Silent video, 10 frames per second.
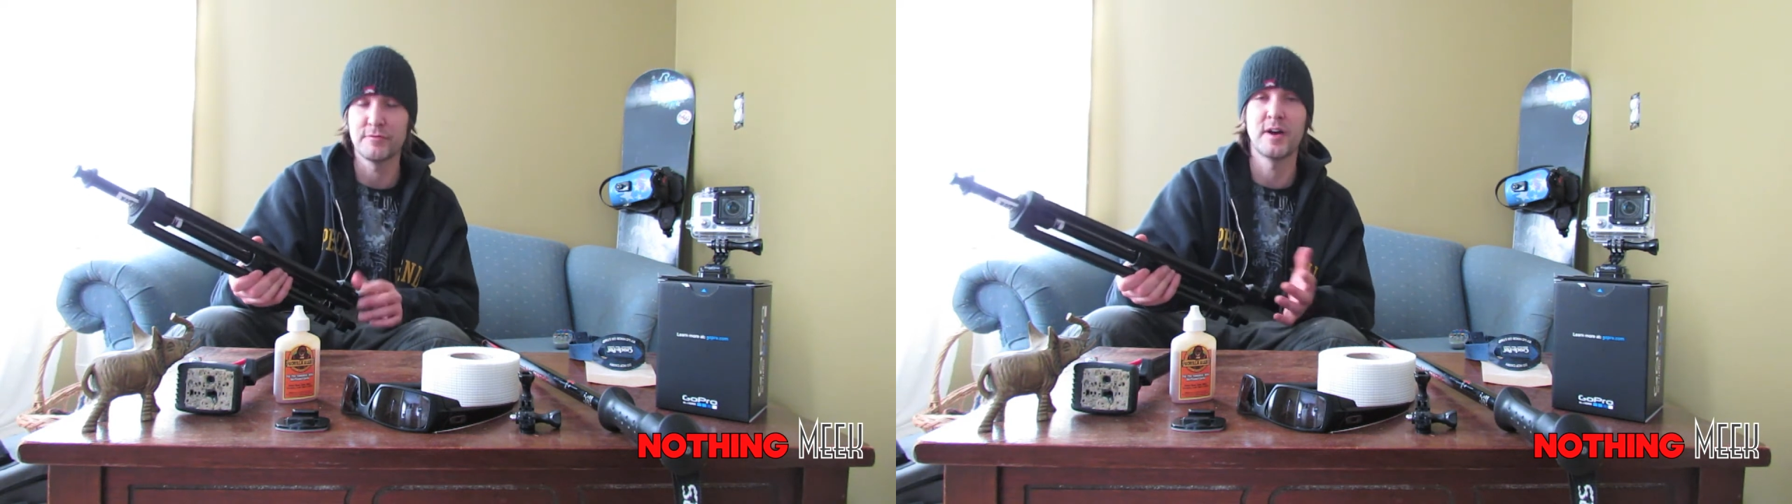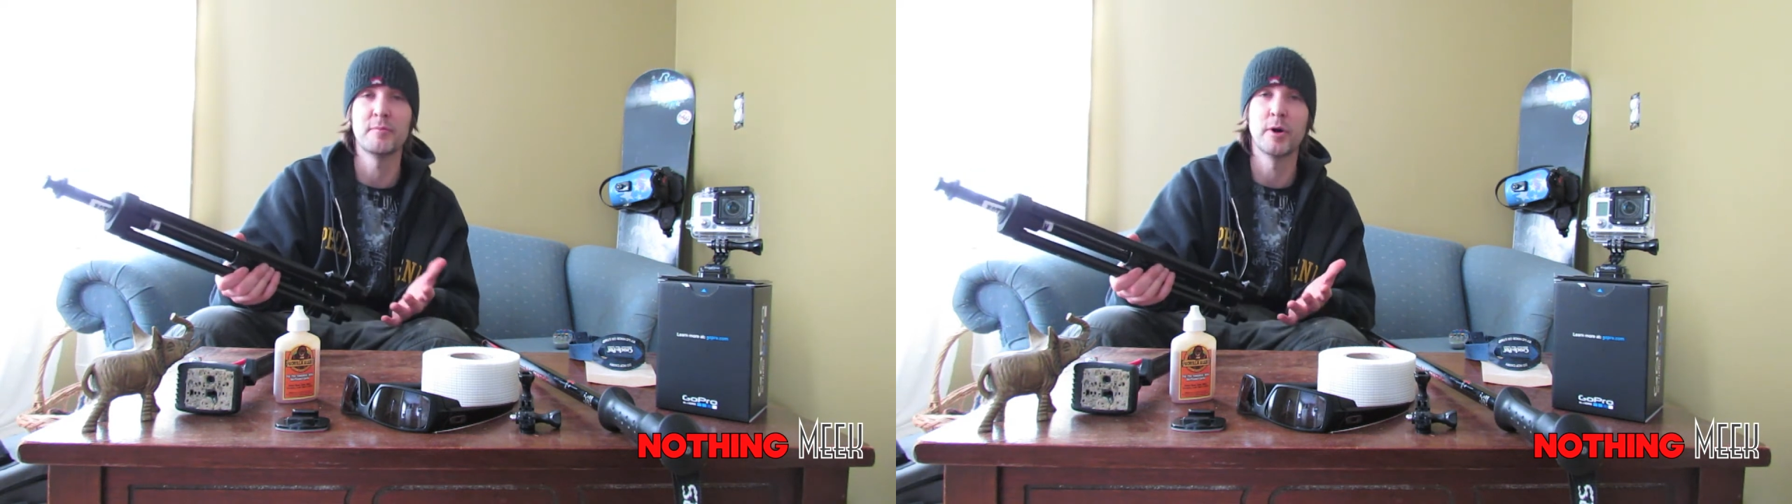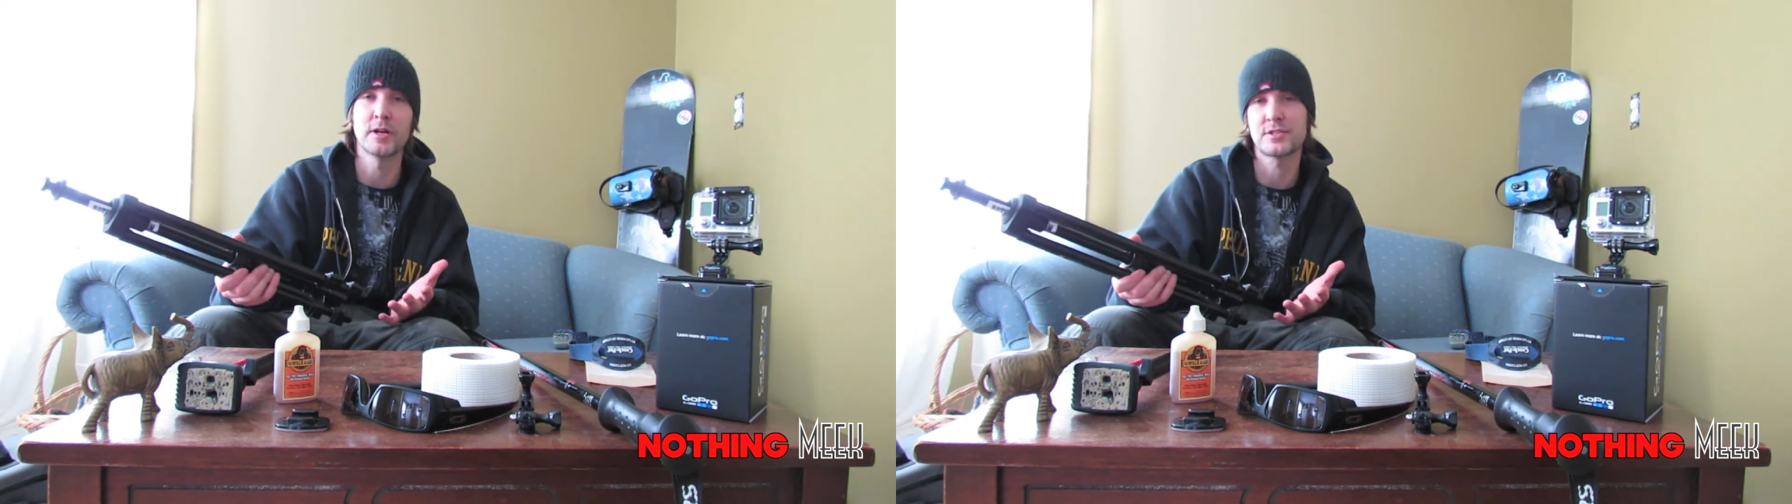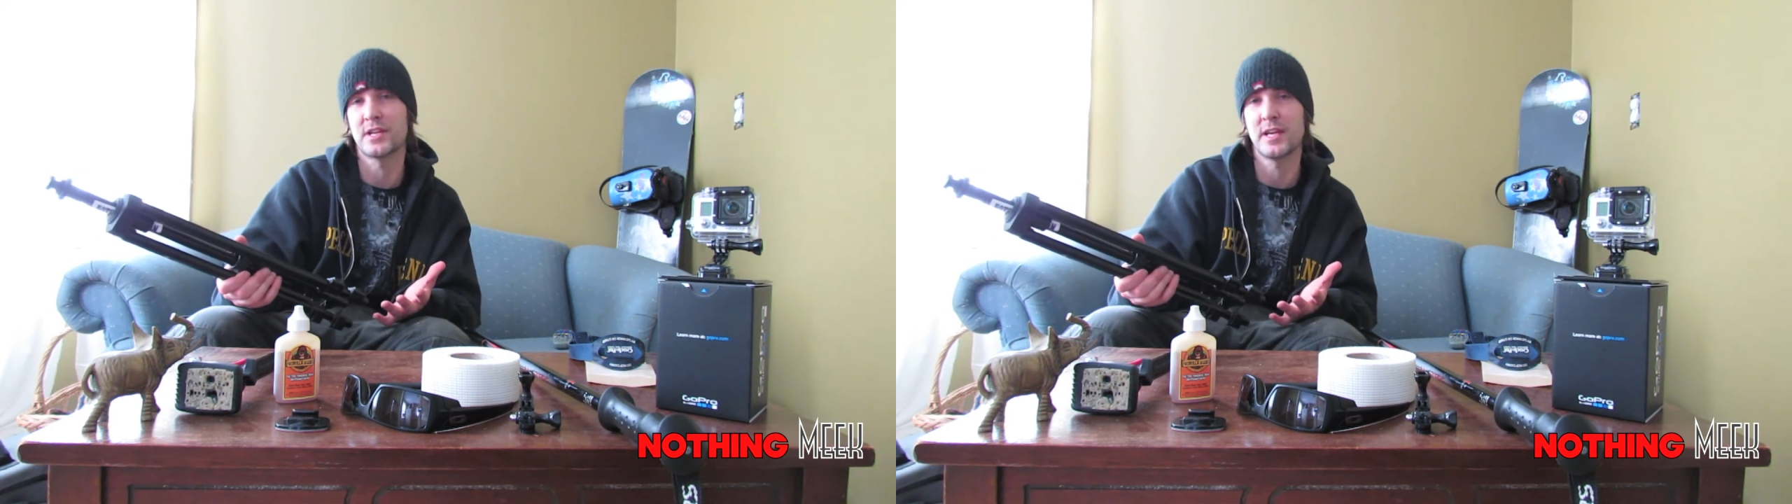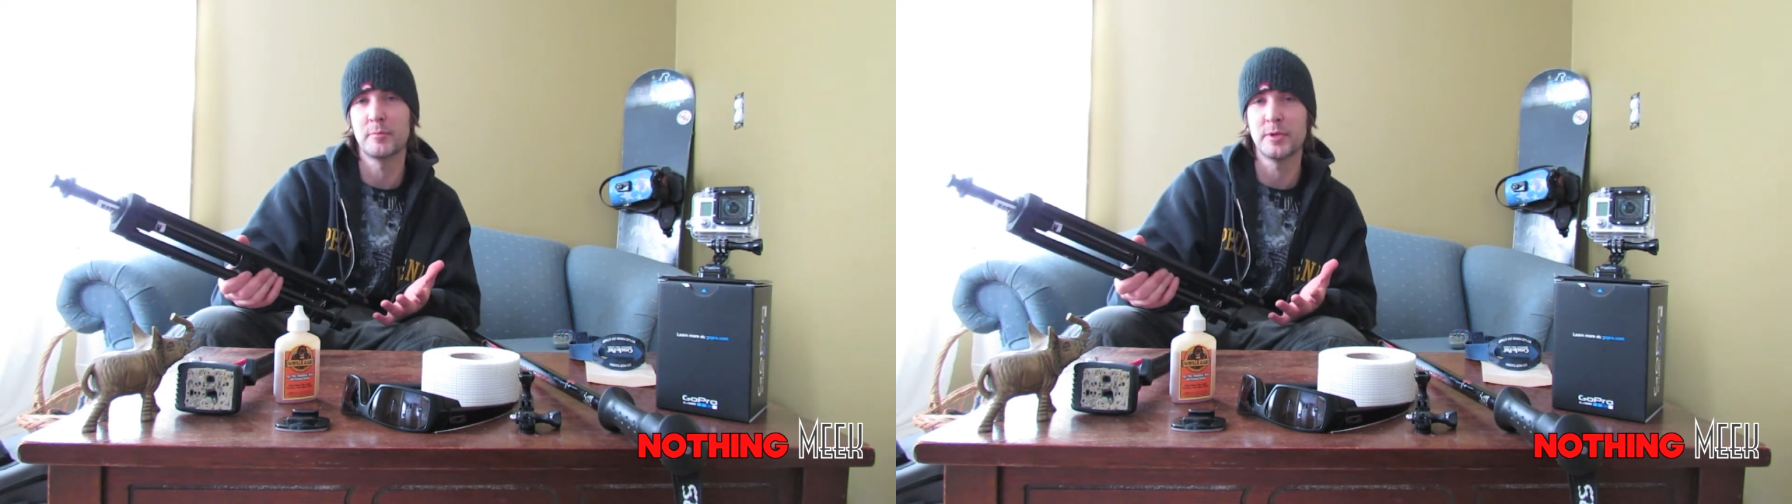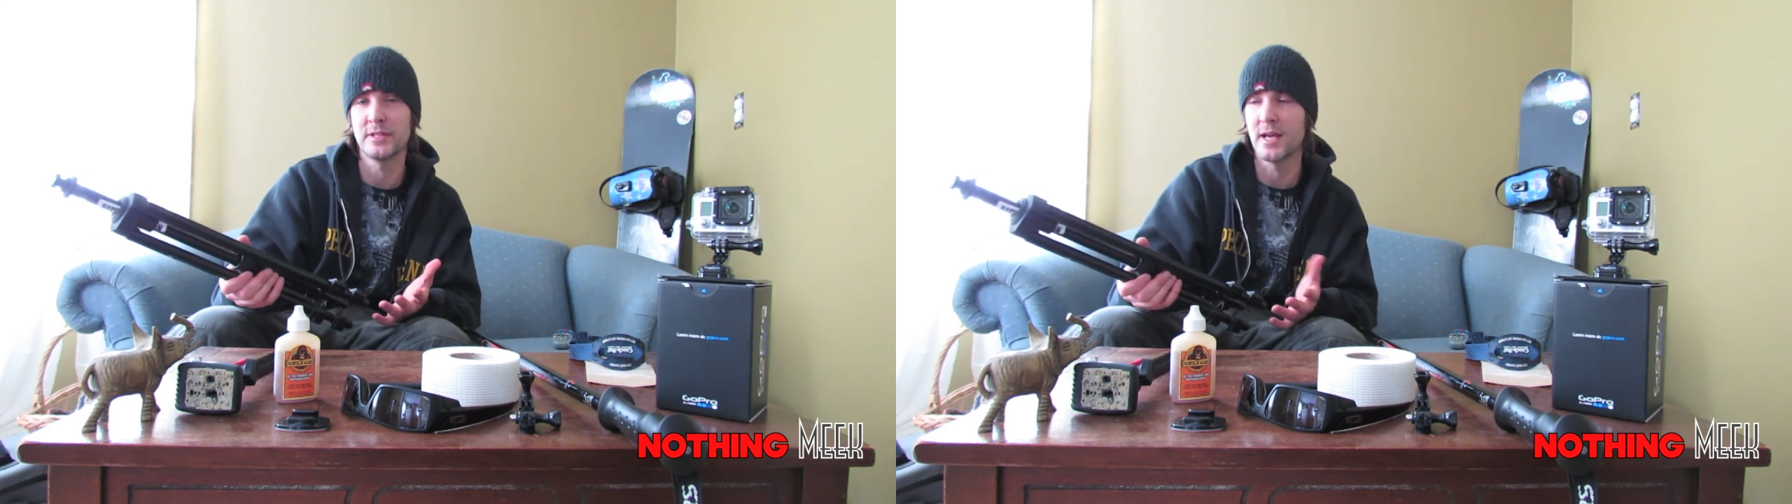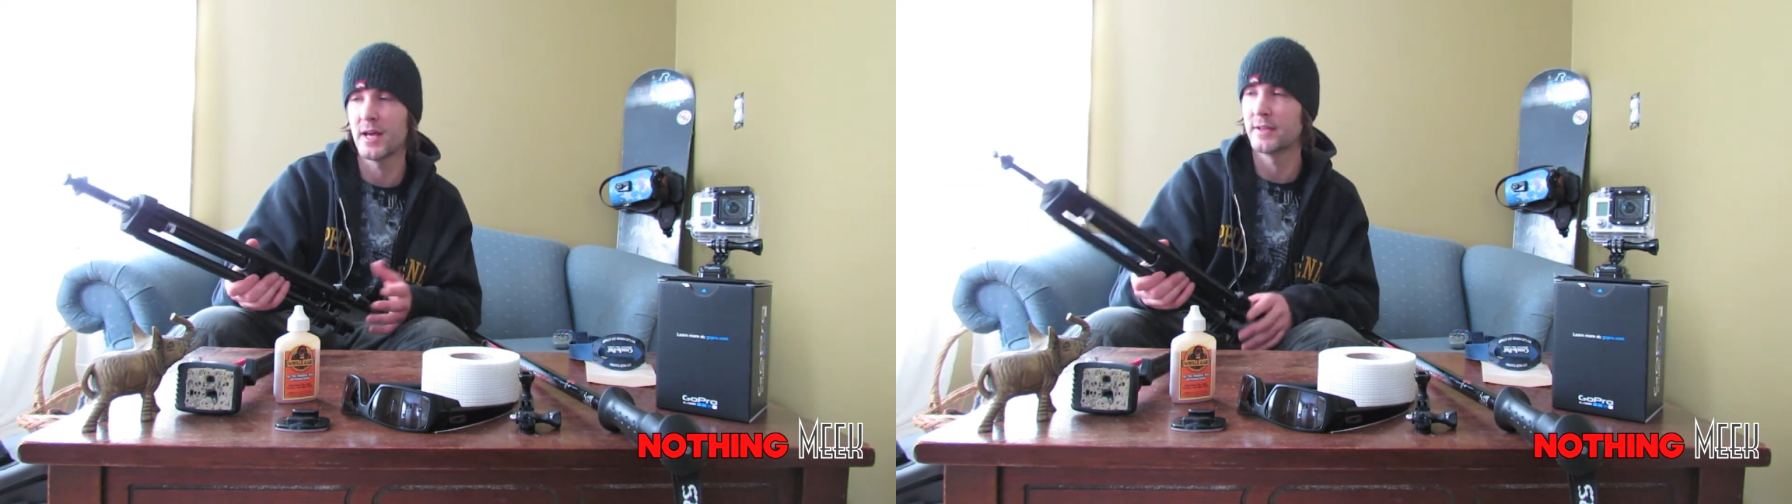$5, you can't beat that,